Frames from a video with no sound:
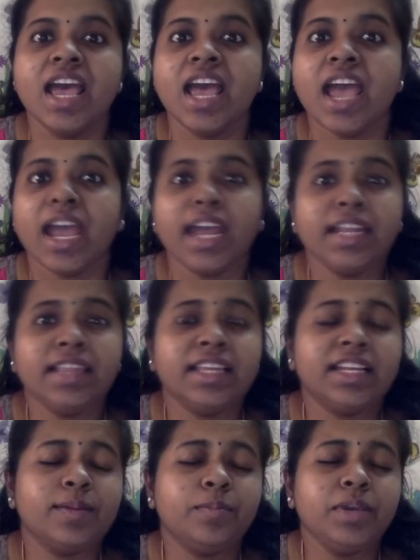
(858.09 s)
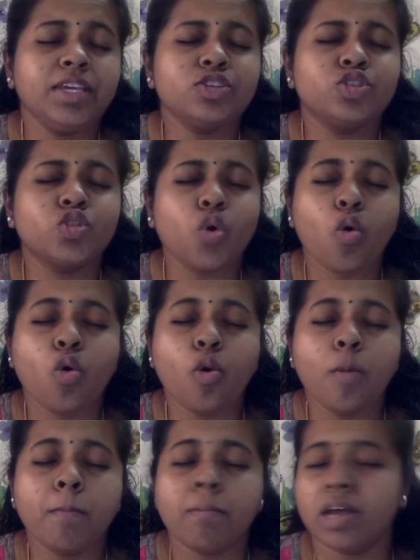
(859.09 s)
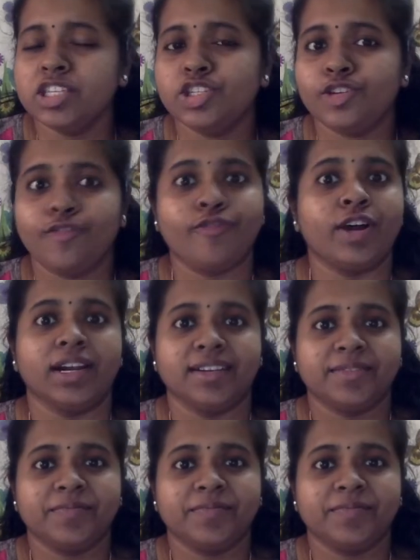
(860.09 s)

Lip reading: and it'll be so much fun.